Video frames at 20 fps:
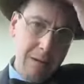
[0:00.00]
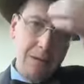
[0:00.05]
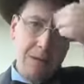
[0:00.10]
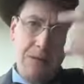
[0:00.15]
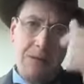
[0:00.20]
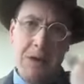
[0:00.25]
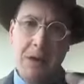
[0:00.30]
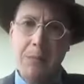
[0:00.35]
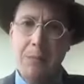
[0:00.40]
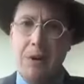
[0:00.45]

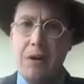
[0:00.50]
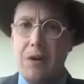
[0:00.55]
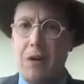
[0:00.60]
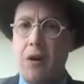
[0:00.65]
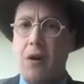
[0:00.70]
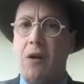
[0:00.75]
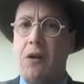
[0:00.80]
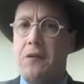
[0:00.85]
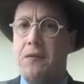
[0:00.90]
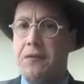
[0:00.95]
Thing about
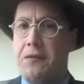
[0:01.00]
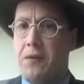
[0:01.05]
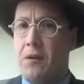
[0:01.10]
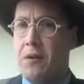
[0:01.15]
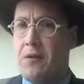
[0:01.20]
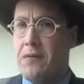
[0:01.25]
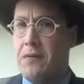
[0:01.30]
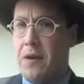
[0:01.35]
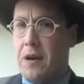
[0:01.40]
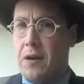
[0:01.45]
all fur
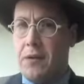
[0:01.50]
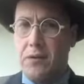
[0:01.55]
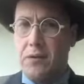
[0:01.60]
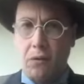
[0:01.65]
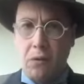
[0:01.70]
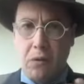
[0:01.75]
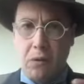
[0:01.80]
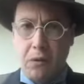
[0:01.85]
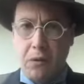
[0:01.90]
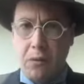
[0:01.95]
felt
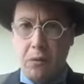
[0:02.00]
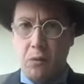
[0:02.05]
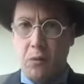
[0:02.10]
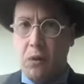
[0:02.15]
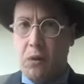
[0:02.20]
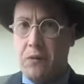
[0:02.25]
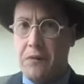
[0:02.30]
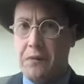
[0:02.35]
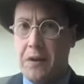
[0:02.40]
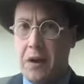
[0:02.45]
or
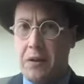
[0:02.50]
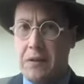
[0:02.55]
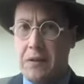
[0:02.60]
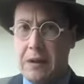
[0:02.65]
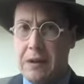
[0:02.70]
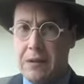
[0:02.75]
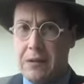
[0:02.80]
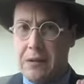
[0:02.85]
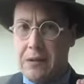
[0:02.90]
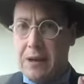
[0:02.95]
wool felt
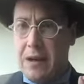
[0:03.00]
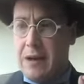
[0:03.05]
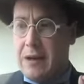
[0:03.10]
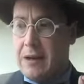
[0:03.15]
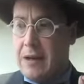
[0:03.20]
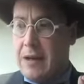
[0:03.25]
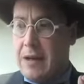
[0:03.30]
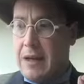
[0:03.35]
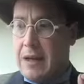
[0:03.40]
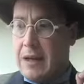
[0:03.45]
is that
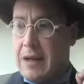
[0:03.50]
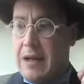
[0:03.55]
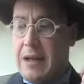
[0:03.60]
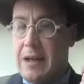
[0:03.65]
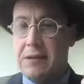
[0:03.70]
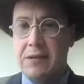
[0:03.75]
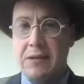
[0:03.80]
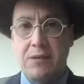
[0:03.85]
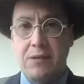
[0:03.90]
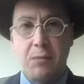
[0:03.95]

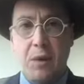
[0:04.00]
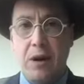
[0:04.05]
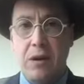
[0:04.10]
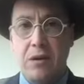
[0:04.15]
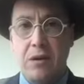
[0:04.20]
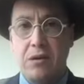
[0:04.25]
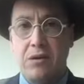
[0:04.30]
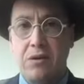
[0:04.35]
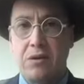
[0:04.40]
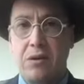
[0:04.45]
it's a
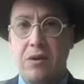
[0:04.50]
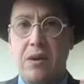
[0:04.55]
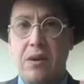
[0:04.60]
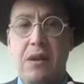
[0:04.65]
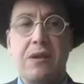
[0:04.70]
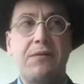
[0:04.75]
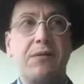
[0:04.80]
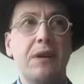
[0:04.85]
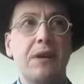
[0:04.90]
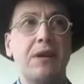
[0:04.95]
sponge.
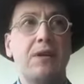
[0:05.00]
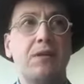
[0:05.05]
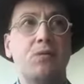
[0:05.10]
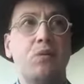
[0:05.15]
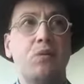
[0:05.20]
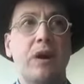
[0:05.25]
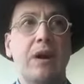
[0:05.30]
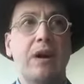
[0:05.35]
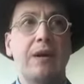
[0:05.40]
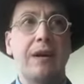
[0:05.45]
If it gets
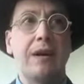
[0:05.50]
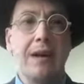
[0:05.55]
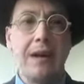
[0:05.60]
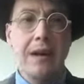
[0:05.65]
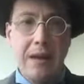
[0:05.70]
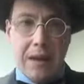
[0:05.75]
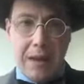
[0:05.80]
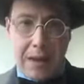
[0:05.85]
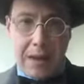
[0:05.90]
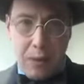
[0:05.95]
wet,
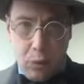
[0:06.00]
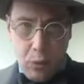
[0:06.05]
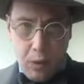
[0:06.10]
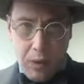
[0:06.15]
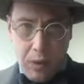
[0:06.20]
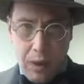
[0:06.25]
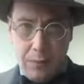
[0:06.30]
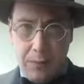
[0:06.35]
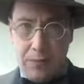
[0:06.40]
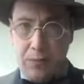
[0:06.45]
it
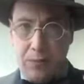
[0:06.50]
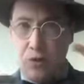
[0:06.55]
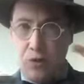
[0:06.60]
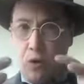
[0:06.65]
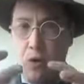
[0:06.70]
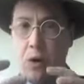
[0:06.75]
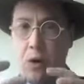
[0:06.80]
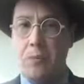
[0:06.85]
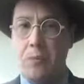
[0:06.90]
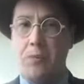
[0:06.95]
will
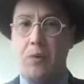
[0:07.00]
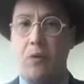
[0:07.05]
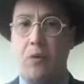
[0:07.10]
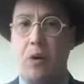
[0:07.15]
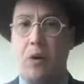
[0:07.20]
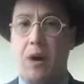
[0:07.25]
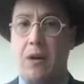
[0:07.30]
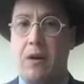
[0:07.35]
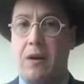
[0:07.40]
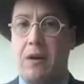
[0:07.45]
absorb the
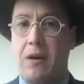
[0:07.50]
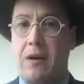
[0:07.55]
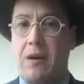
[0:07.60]
water.